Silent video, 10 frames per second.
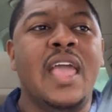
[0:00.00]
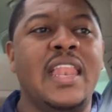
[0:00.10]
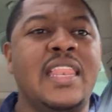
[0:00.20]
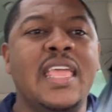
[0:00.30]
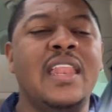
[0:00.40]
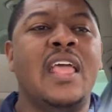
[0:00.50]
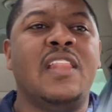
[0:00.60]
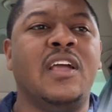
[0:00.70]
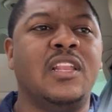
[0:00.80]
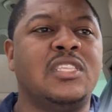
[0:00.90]
And then
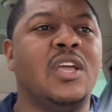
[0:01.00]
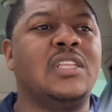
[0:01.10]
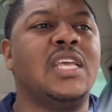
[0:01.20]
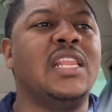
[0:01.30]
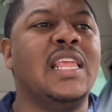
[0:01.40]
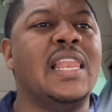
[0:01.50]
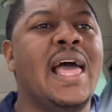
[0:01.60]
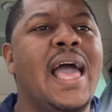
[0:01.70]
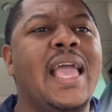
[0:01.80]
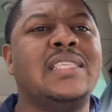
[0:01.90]
they're gonna start telling you
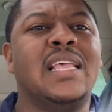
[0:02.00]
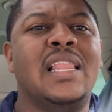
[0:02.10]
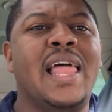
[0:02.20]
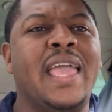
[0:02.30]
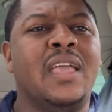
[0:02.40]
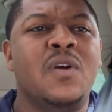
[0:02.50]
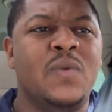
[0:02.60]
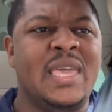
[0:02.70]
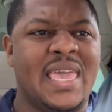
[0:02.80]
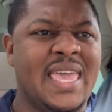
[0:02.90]
lies like
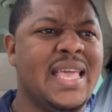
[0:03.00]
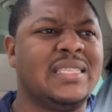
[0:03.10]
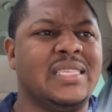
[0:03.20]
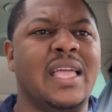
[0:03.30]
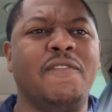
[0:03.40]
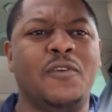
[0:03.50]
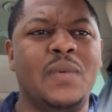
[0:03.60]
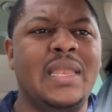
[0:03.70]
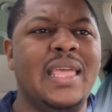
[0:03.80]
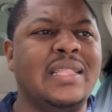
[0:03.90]
we hid stuff
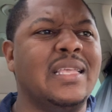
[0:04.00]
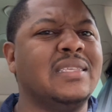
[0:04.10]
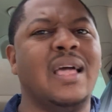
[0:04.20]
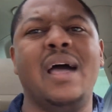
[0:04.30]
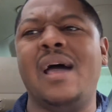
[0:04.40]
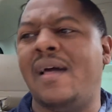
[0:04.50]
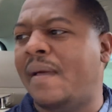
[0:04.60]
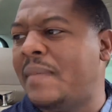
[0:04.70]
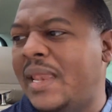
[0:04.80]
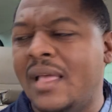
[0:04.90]
and we did this.
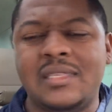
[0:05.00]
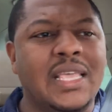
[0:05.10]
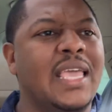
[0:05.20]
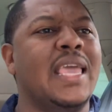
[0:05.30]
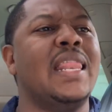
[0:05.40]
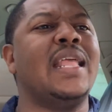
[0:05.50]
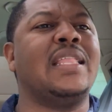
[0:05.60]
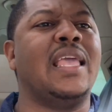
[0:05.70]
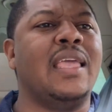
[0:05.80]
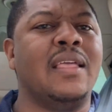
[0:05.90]
Ah, oh, I mean they'll say
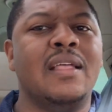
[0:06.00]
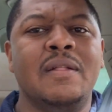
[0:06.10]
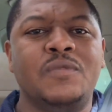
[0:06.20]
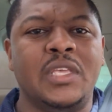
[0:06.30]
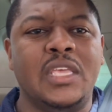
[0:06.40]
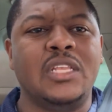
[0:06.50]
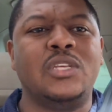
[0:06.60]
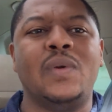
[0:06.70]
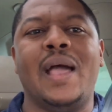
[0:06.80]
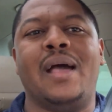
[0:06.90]
anything to
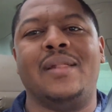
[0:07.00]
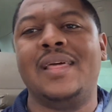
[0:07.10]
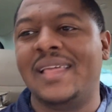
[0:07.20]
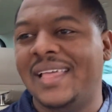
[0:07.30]
get you out.